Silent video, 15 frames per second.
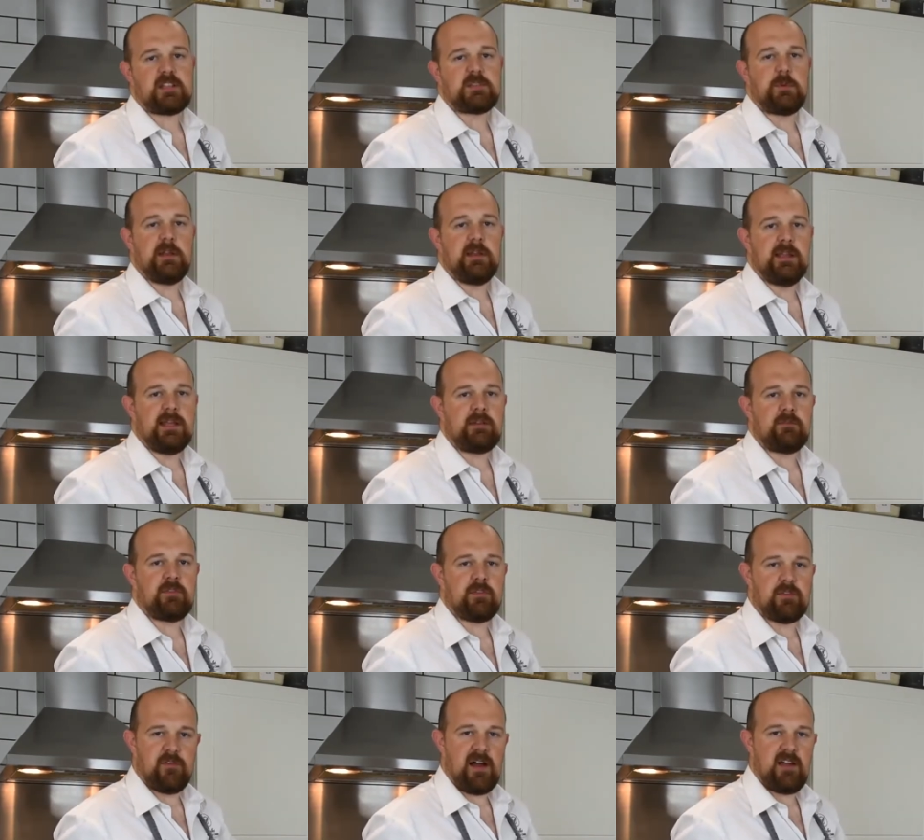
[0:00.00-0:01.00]
been kneading
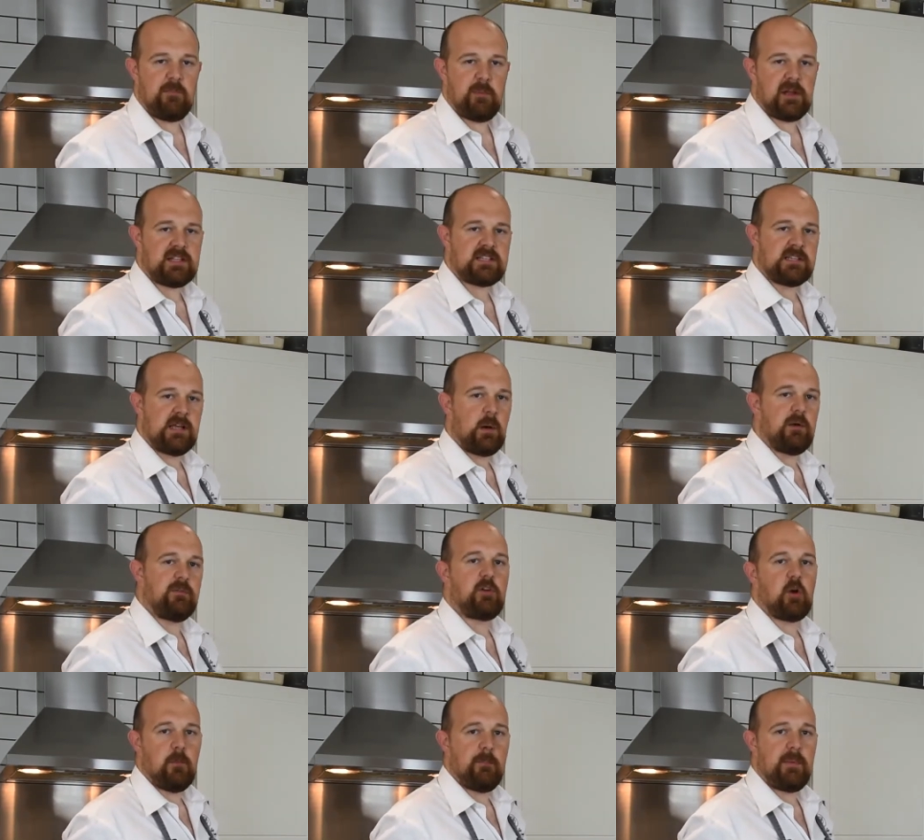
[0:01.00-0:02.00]
for 5 minutes now.
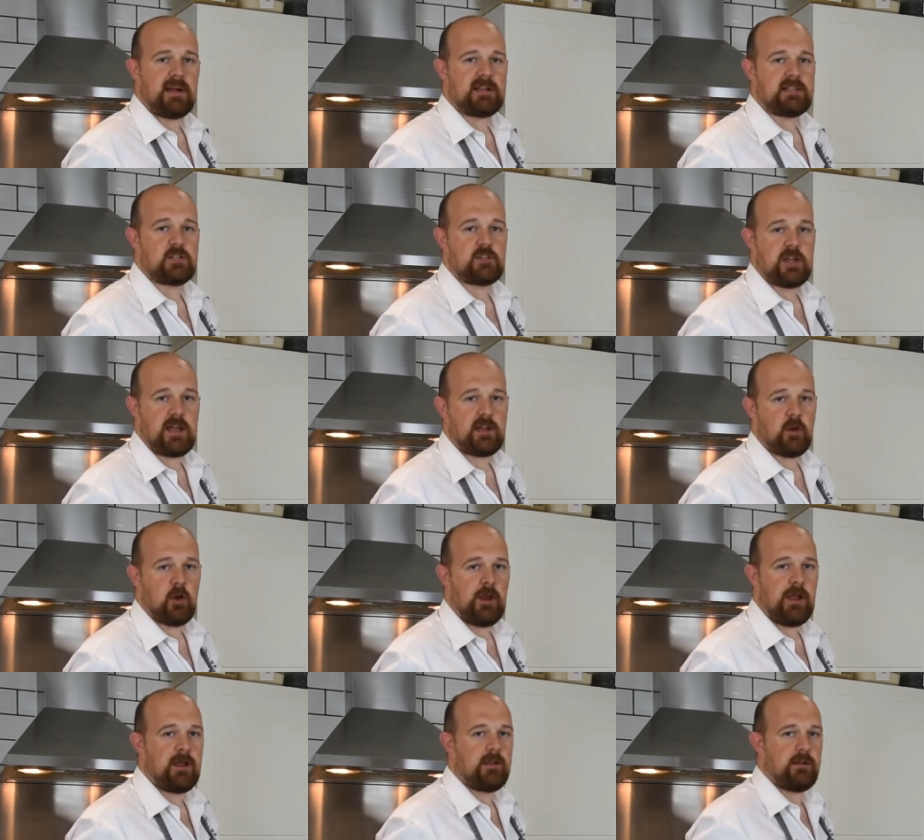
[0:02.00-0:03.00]
I've come back to check
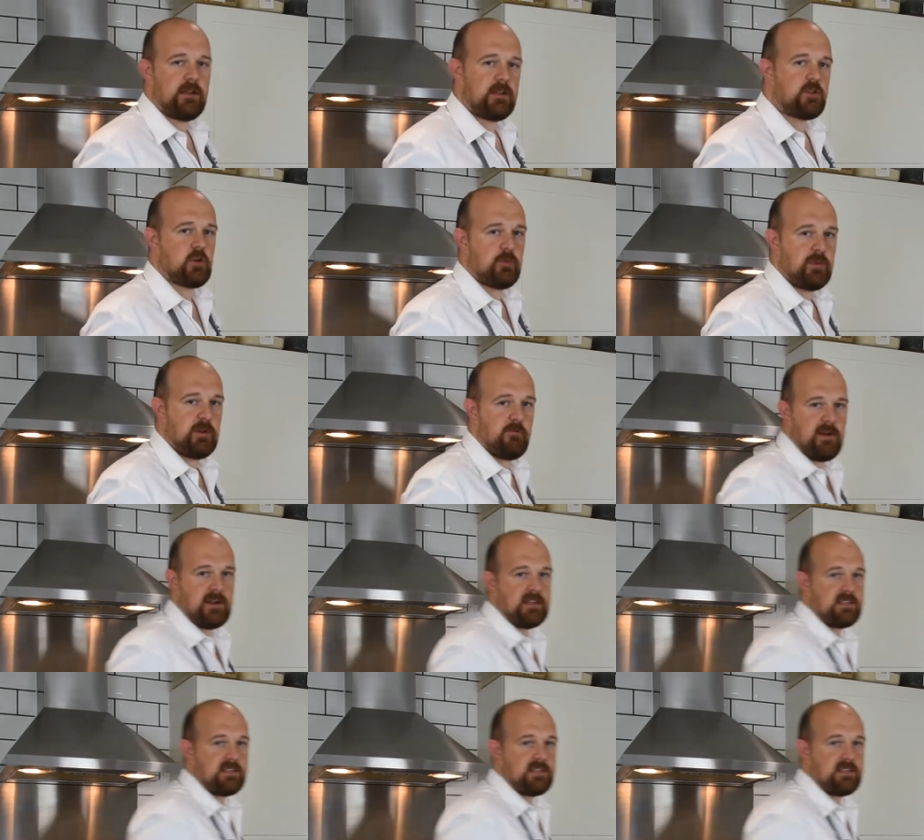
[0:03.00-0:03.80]
on it. It should be ready to